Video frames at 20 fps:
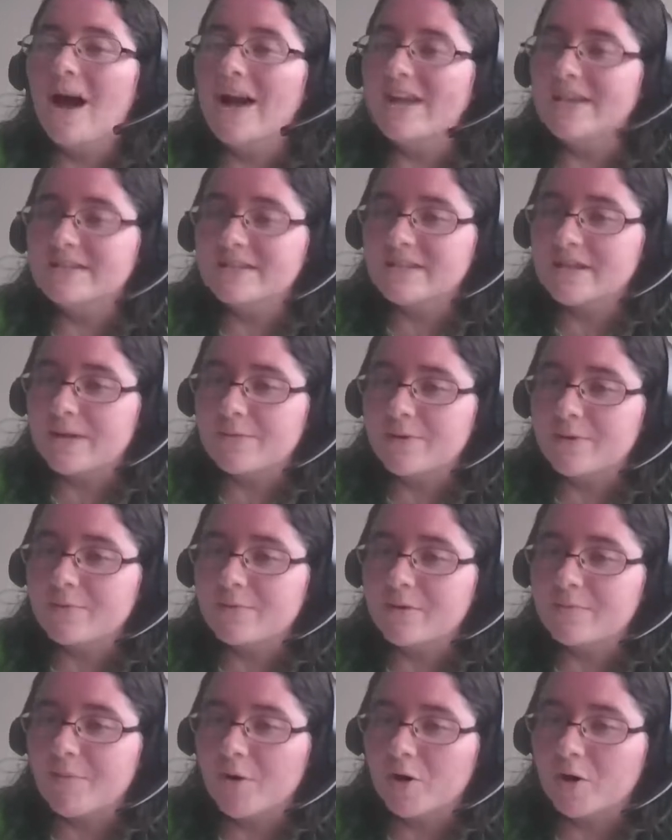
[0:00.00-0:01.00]
is
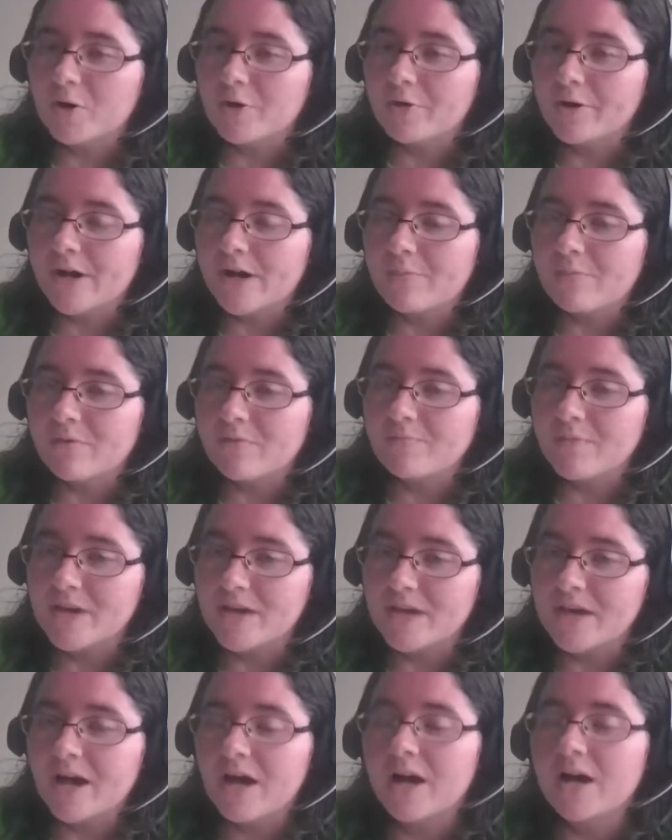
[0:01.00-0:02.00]
WWE partnering up with
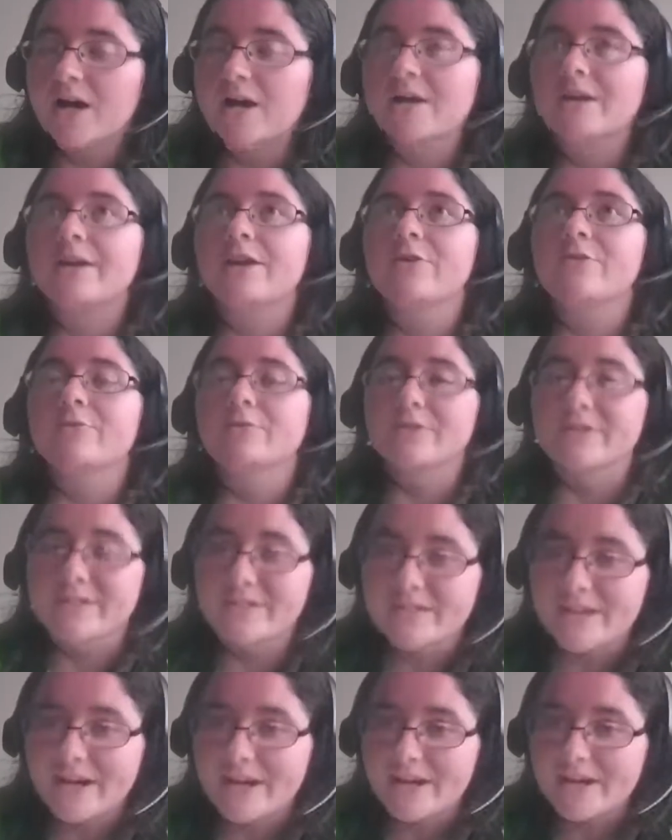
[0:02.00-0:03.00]
Peacock here in the
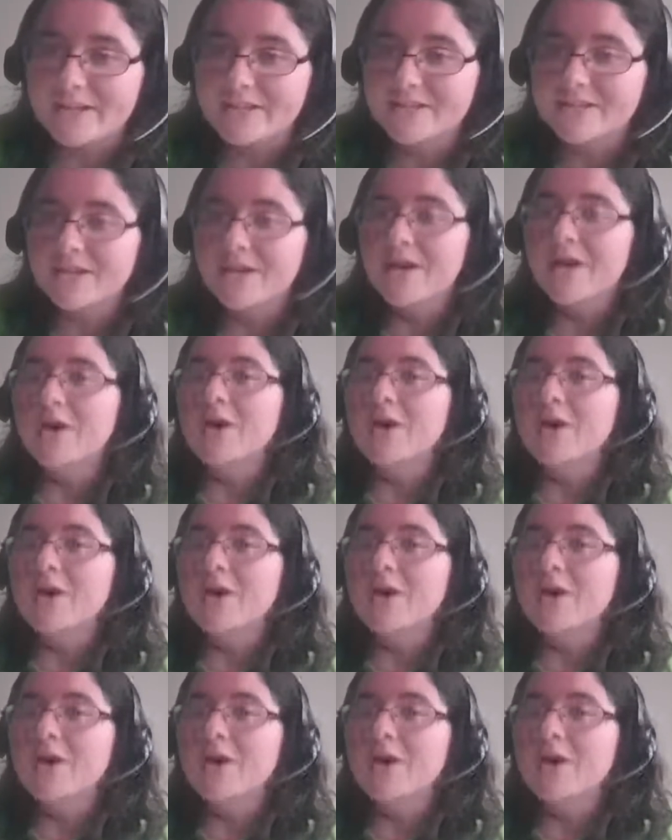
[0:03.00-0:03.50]
States?